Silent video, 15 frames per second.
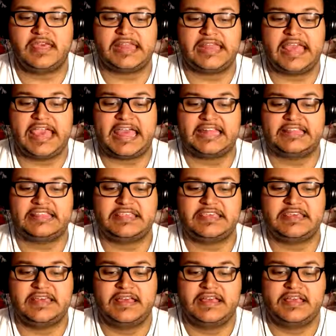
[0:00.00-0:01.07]

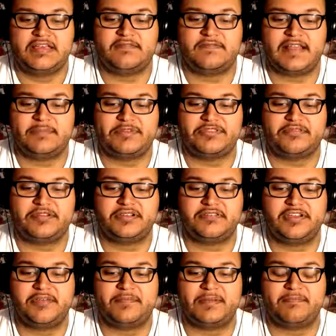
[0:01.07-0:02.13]
anti-inflammatory
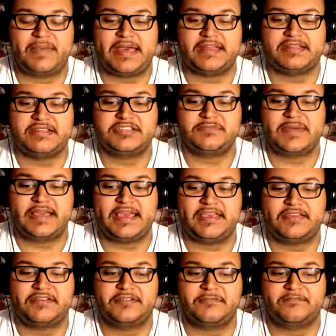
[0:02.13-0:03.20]
cream and bandaged my
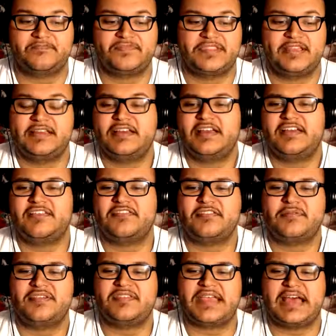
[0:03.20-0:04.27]
ankle. So
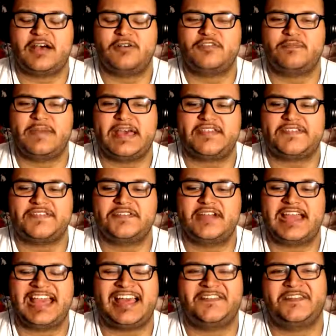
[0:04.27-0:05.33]
he's the housemaster
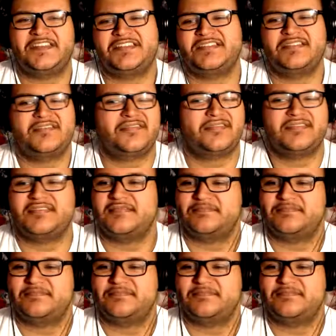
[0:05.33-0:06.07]
and the nurse?